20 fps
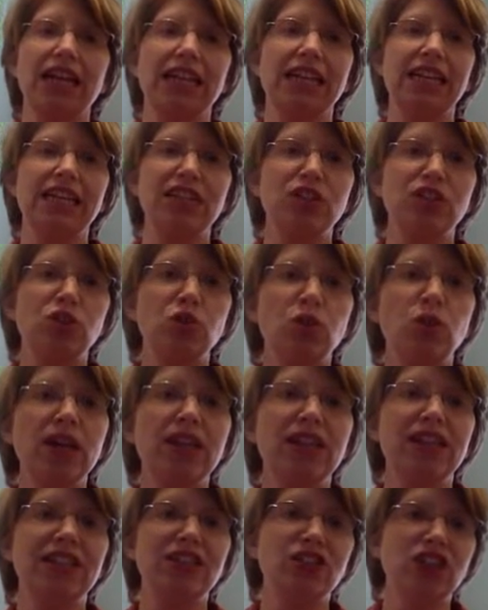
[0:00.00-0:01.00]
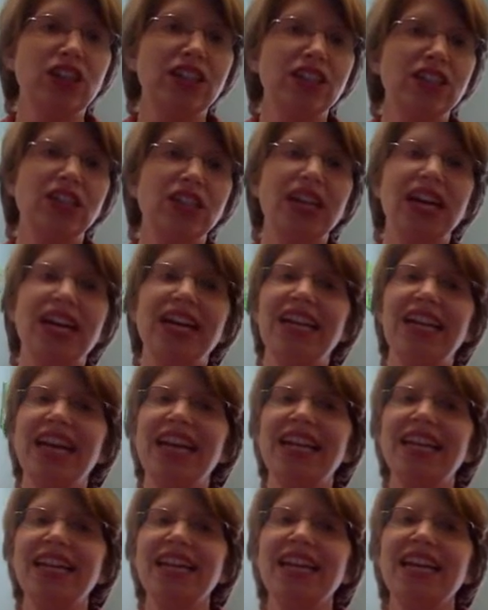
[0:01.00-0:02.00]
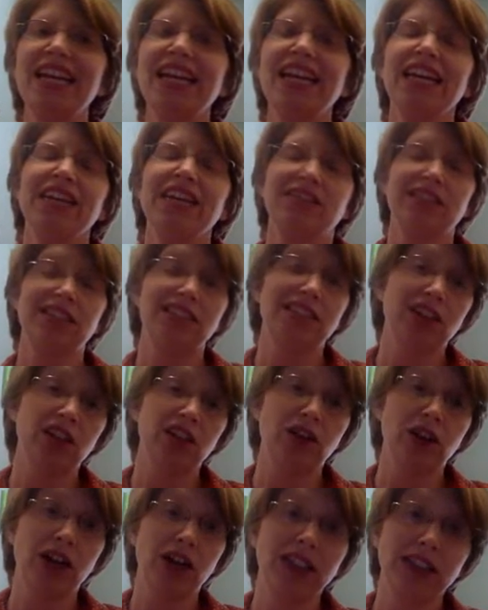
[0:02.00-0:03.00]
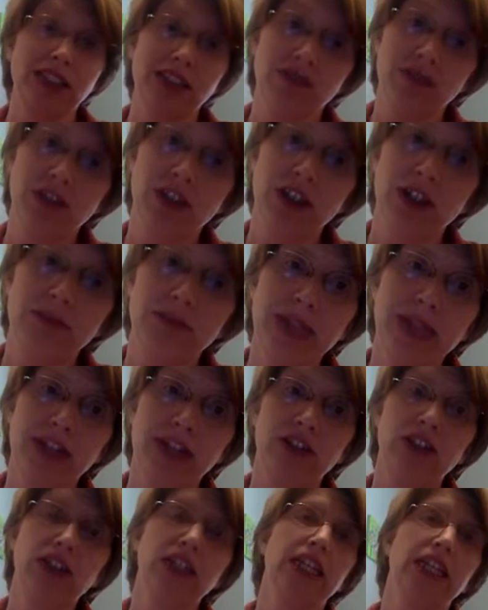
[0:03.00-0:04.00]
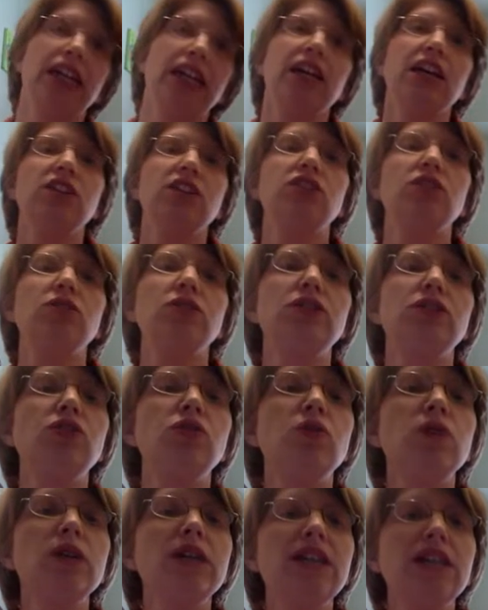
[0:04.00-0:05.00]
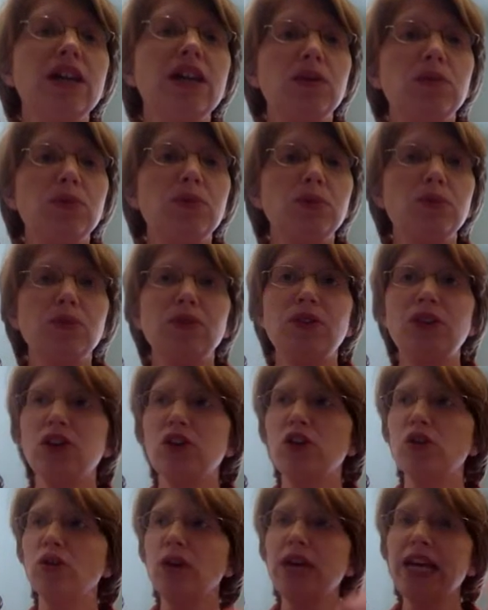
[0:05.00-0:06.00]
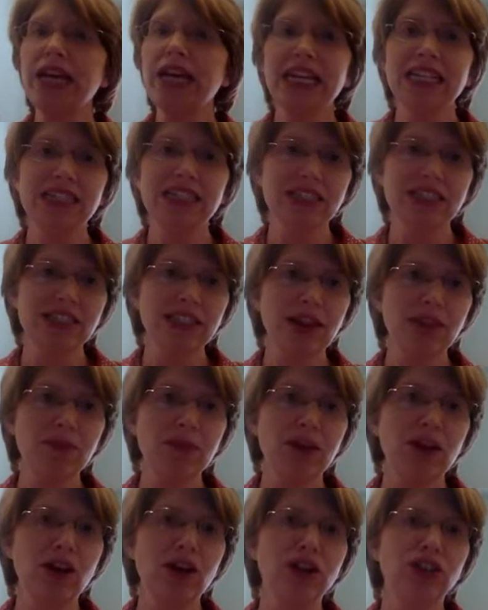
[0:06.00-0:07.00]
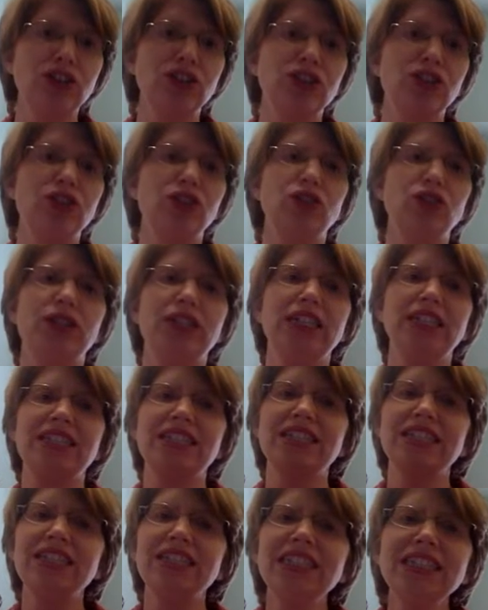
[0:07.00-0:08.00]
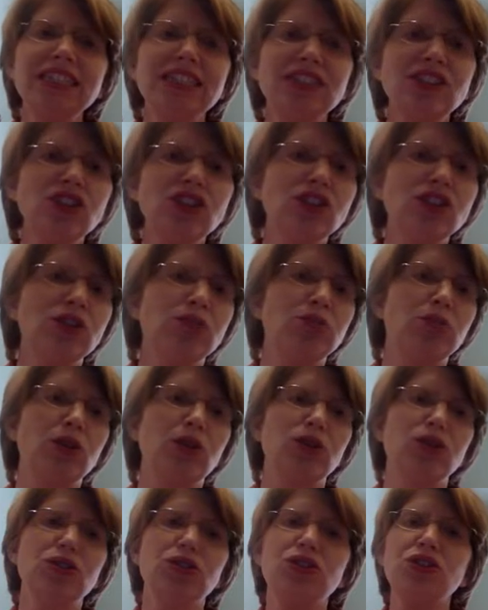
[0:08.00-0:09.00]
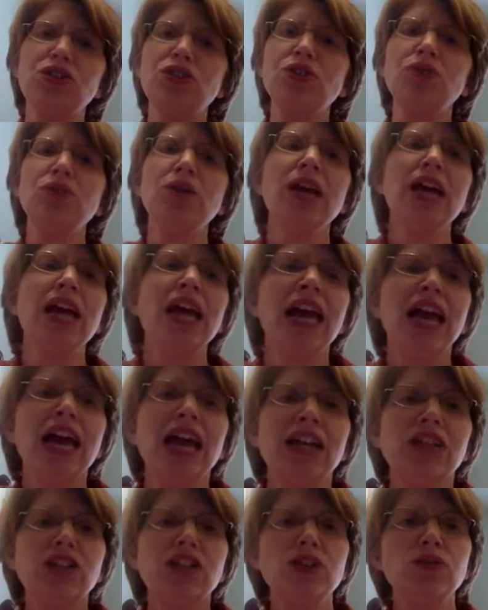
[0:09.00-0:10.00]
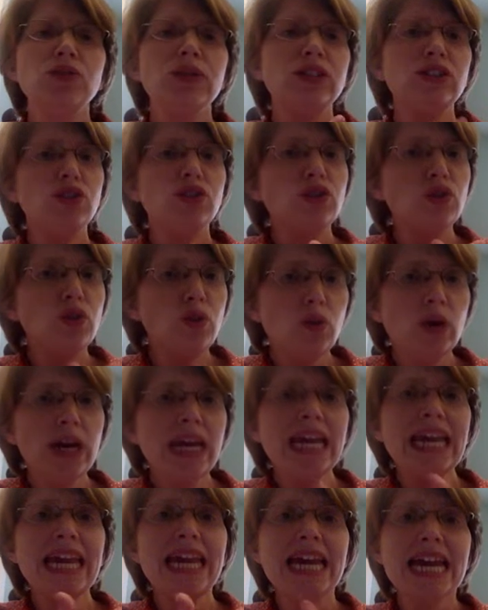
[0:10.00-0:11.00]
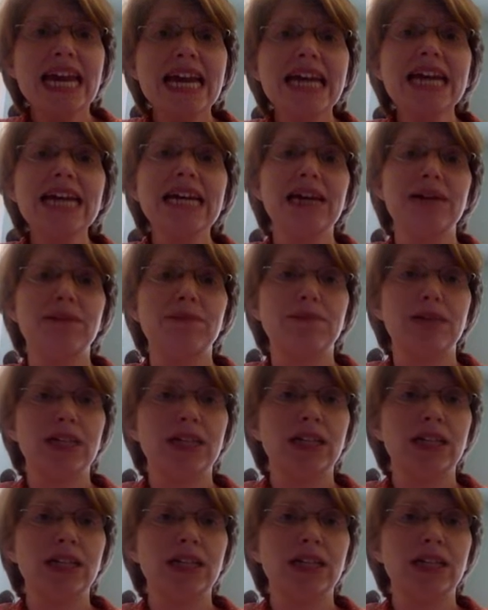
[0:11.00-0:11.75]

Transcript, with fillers: and enjoy the sunset and the sunrise if you're up that early. To enjoy the, the green as it's coming onto the trees, to listen to the birds, to, to enjoy Him.